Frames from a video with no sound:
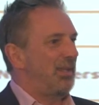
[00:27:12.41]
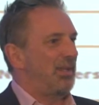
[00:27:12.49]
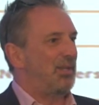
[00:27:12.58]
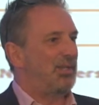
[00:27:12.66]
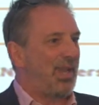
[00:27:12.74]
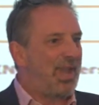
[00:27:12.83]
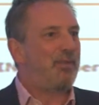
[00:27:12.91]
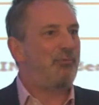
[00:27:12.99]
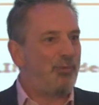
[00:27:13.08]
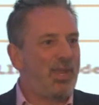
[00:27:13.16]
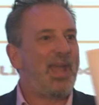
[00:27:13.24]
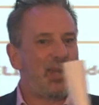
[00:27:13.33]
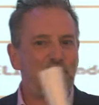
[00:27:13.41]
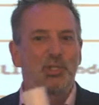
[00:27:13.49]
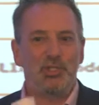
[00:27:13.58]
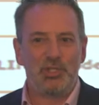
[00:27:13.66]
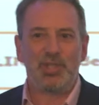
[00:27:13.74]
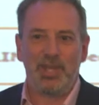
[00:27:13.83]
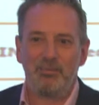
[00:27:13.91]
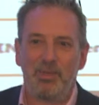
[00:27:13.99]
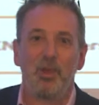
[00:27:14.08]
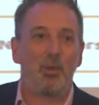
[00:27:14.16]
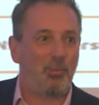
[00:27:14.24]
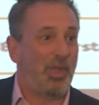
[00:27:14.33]
Because every action should have
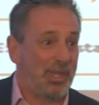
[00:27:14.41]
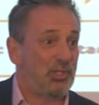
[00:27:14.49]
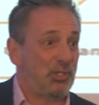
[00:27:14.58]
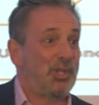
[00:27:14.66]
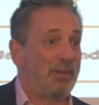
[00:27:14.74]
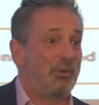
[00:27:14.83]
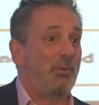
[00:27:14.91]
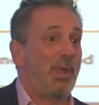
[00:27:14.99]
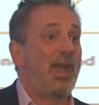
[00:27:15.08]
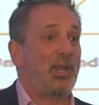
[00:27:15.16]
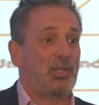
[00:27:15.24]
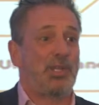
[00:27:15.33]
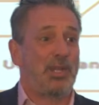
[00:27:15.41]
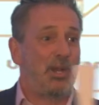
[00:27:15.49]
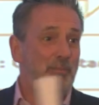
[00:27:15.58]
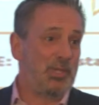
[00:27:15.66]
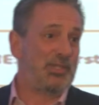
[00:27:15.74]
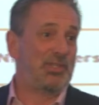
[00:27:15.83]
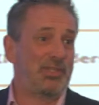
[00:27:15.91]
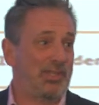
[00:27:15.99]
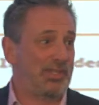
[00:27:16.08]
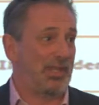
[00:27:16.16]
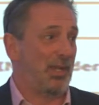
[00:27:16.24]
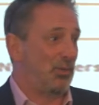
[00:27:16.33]
a reaction in our business
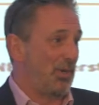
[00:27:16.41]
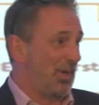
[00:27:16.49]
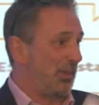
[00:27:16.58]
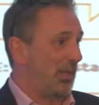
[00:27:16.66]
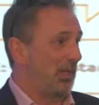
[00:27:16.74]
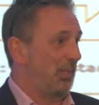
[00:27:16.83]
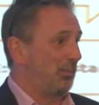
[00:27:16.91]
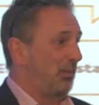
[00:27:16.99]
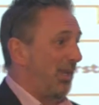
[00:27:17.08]
as it goes around the loop.